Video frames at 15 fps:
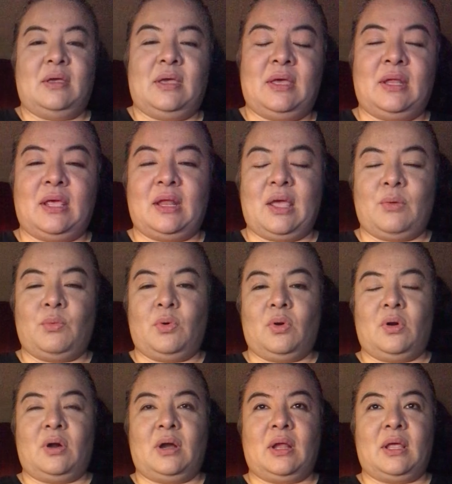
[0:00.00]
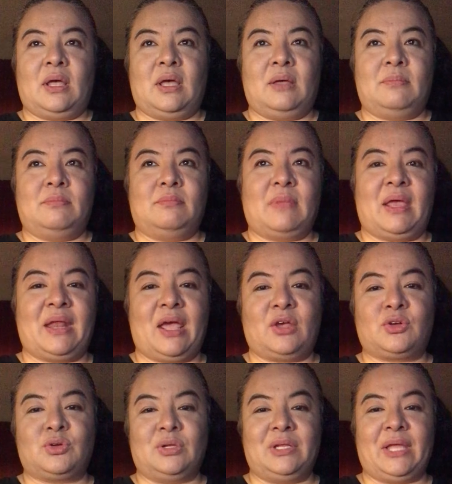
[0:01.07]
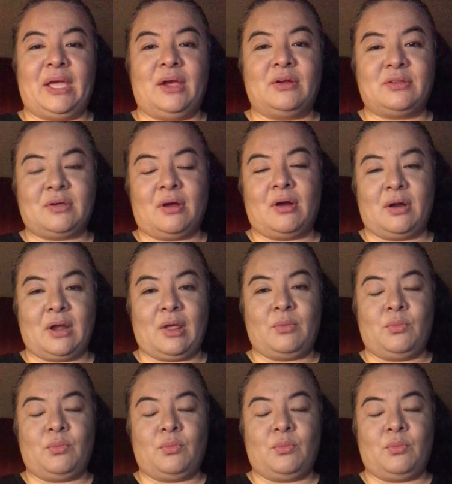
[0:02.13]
and then I wore an actual leotard. I